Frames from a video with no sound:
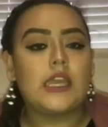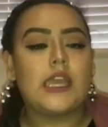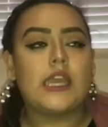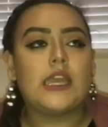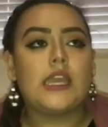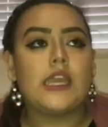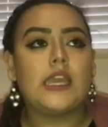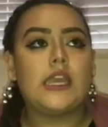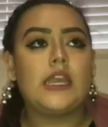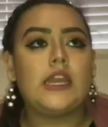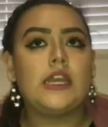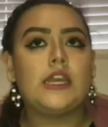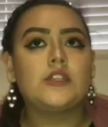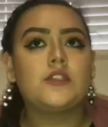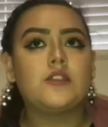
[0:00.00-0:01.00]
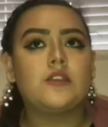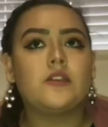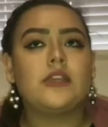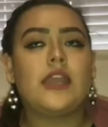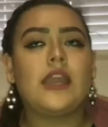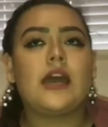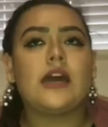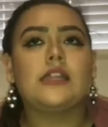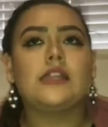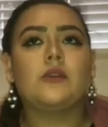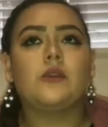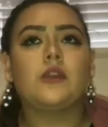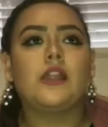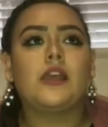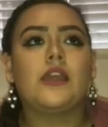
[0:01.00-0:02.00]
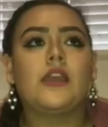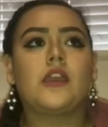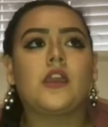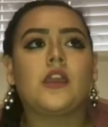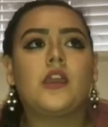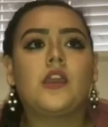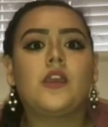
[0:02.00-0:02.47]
And so yeah, they were like,